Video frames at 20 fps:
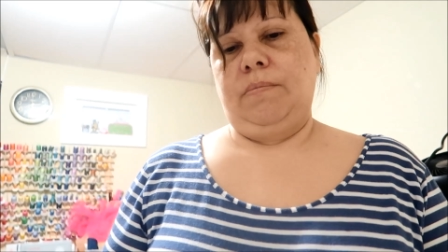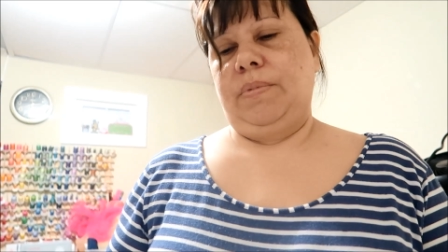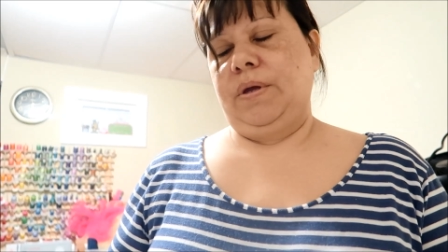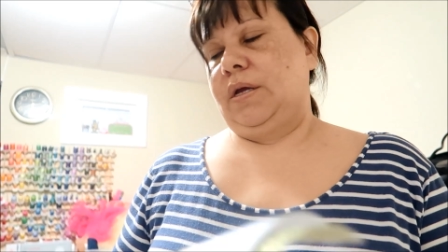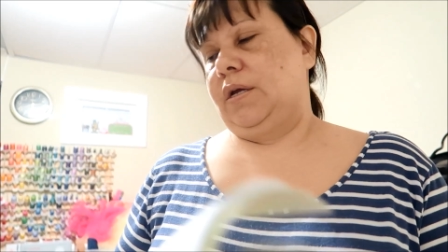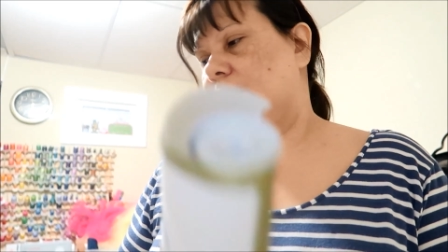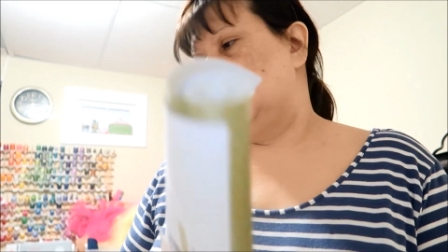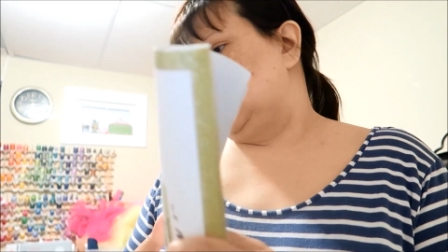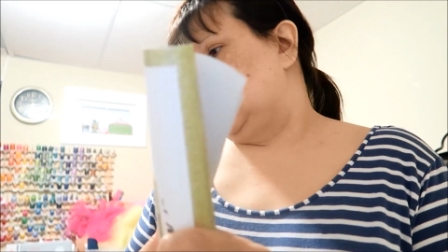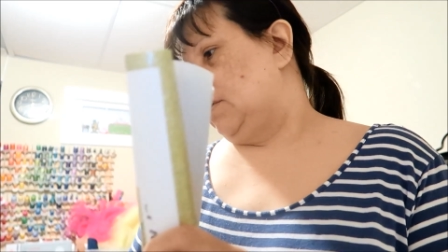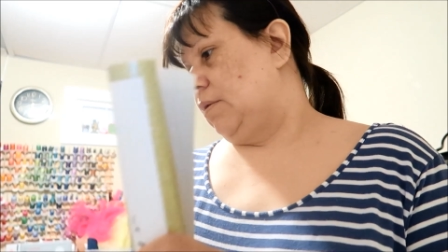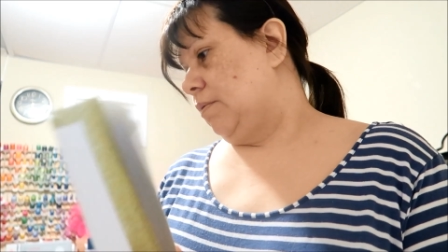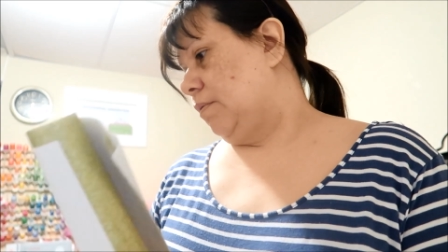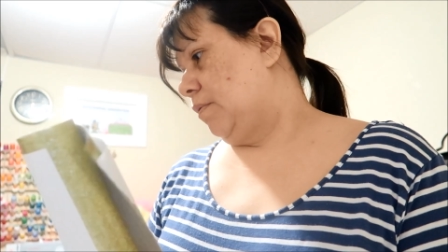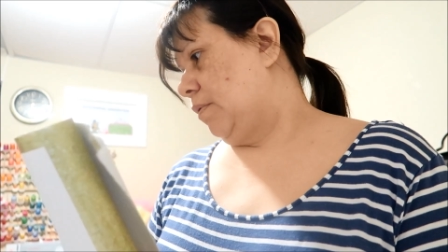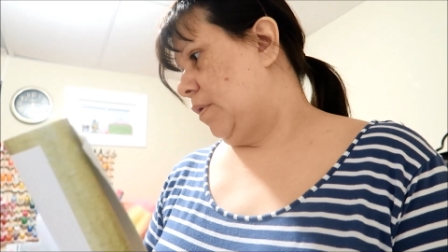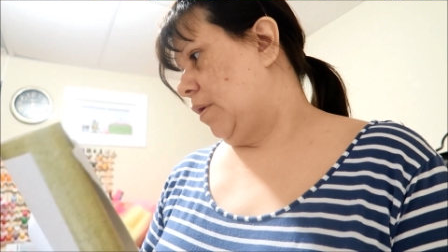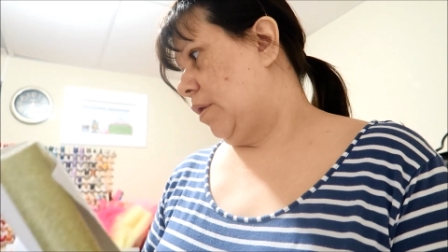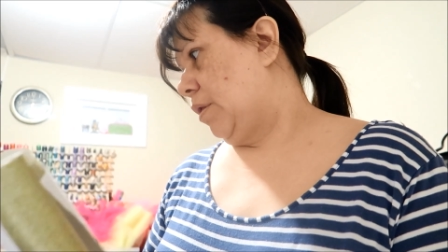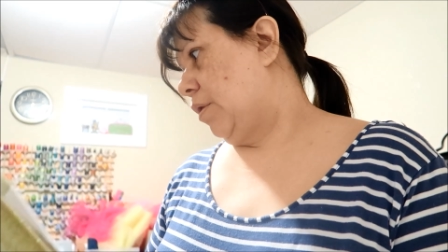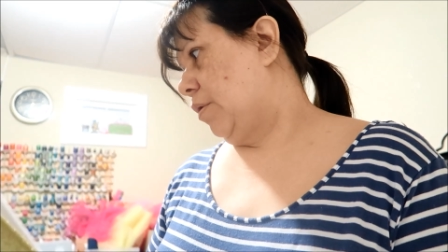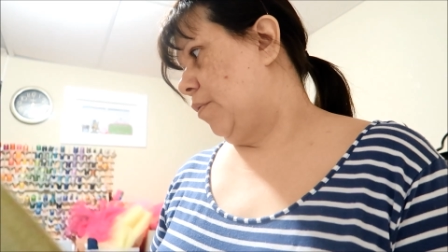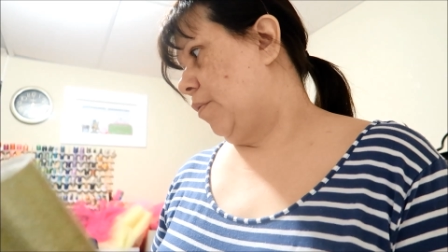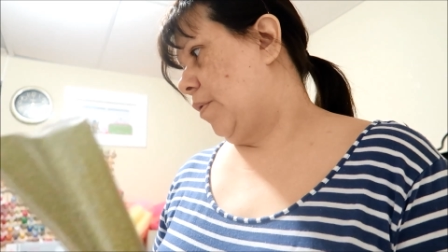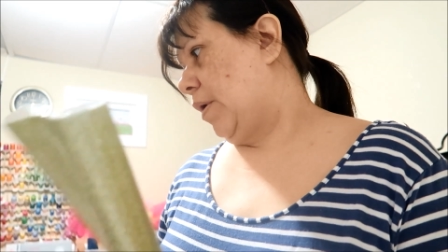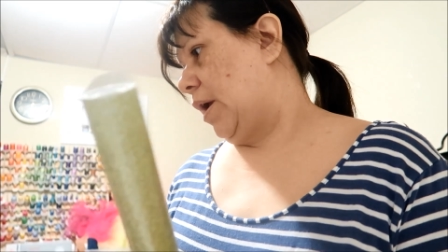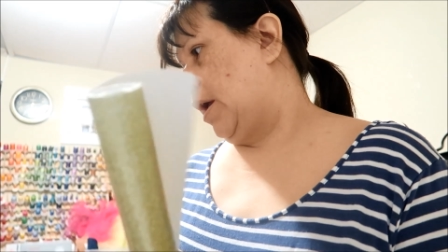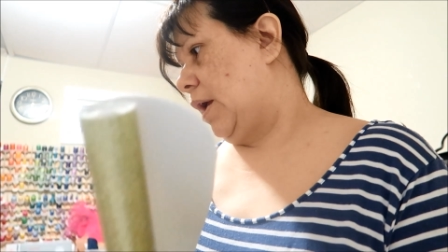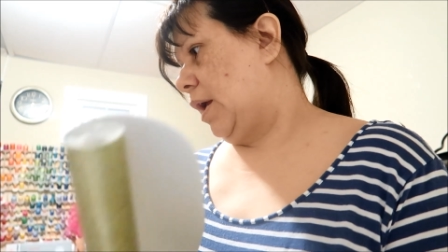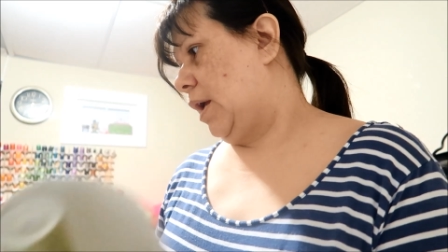because of the
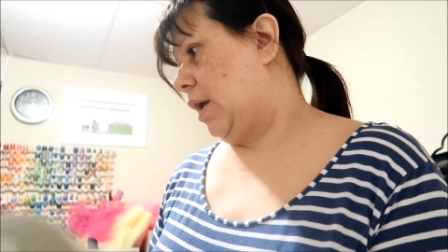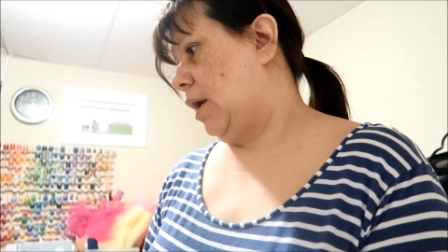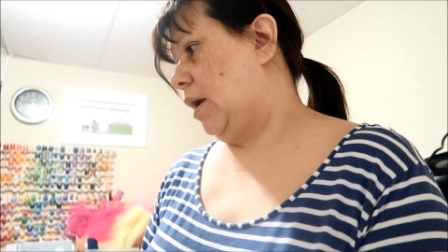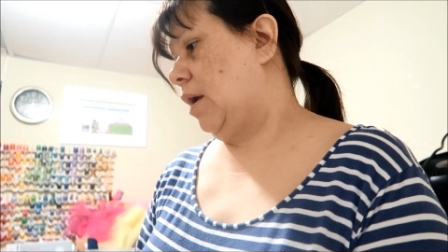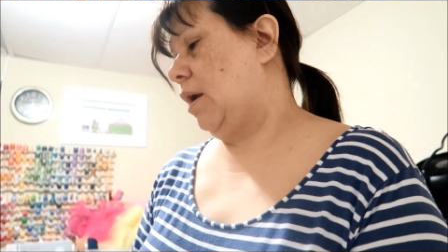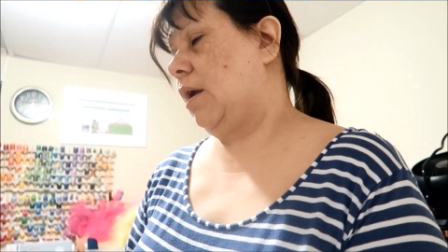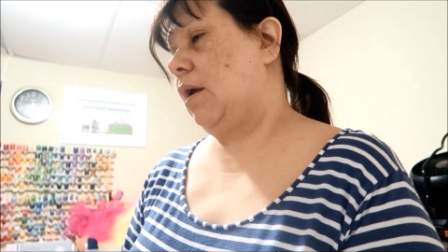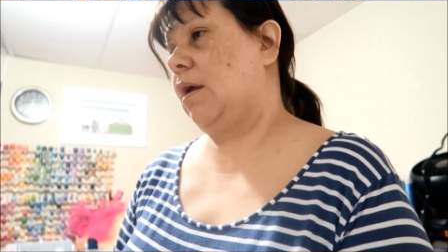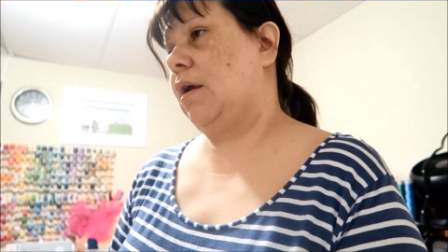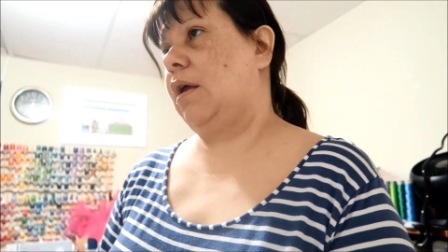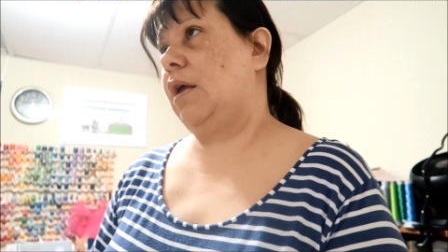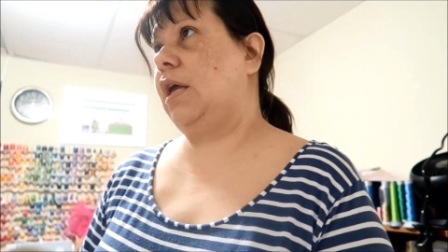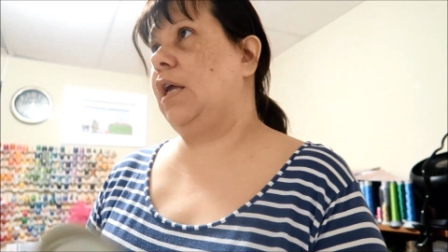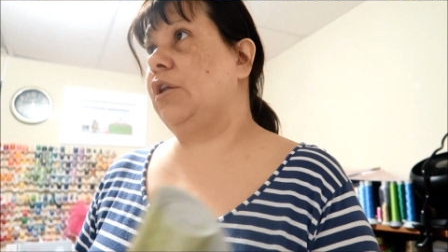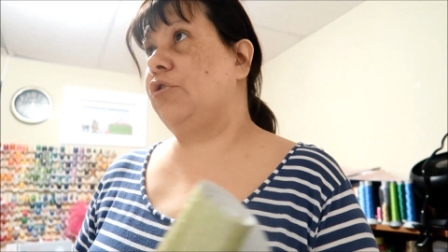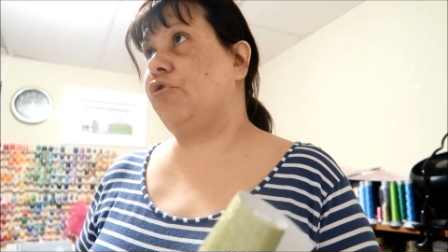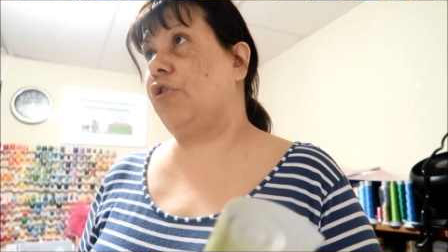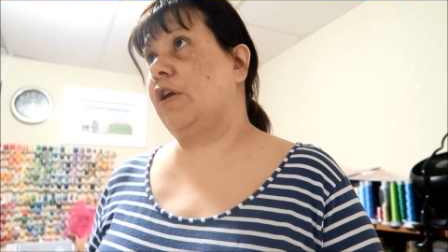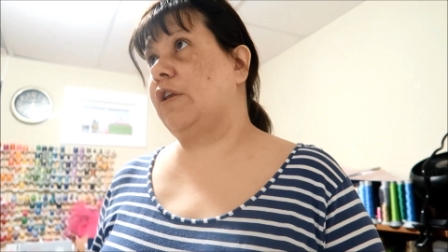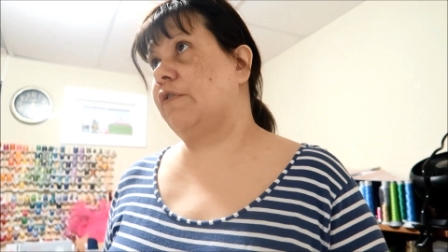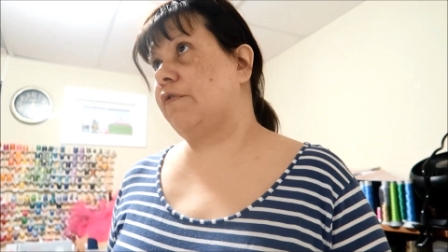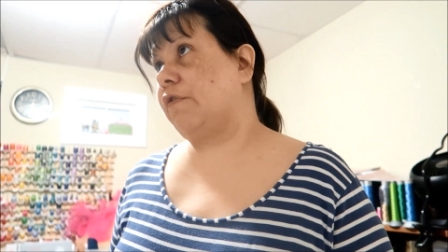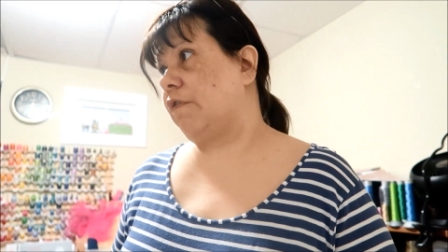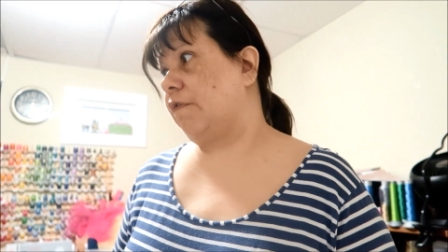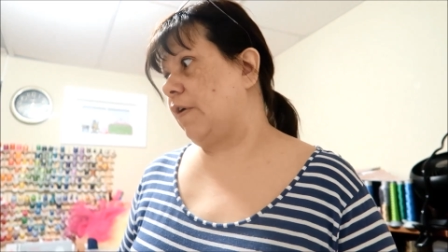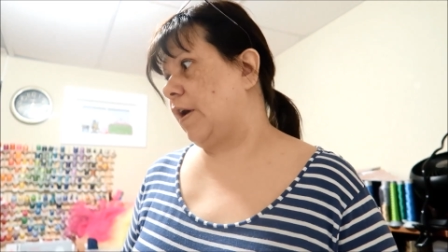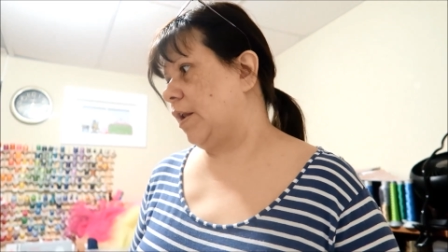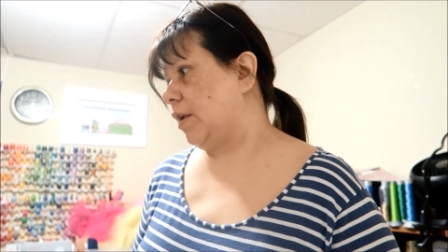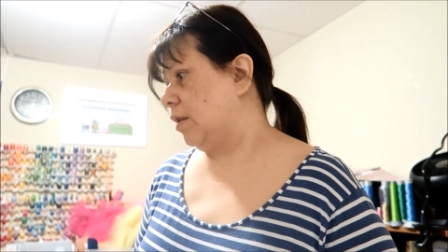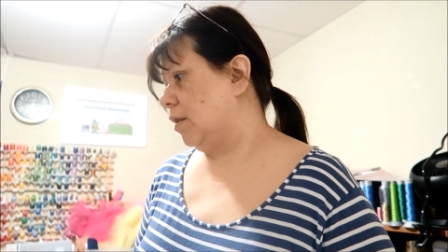way heat transfer
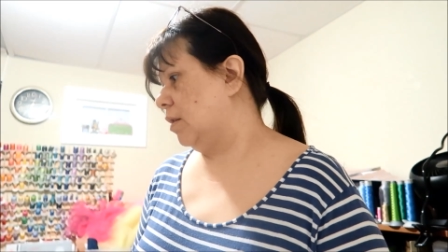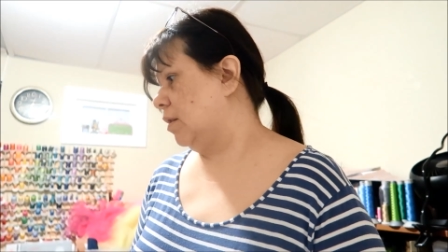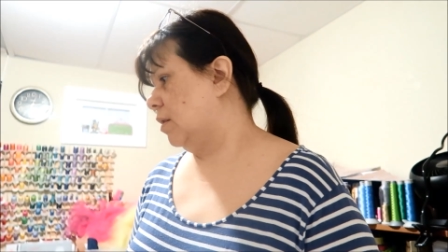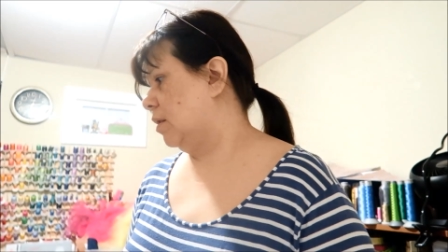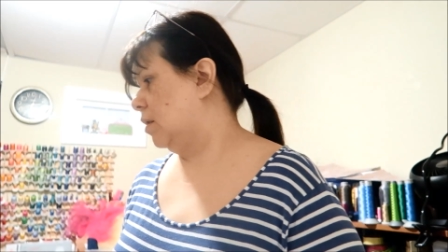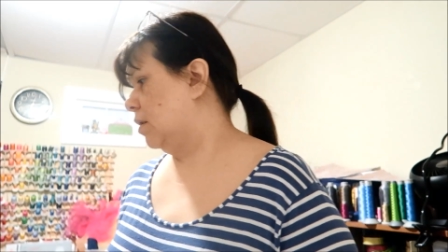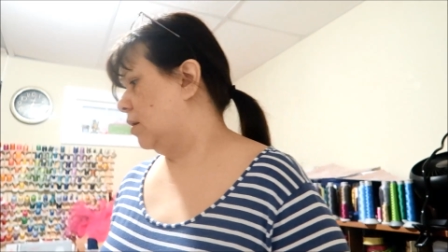vinyl,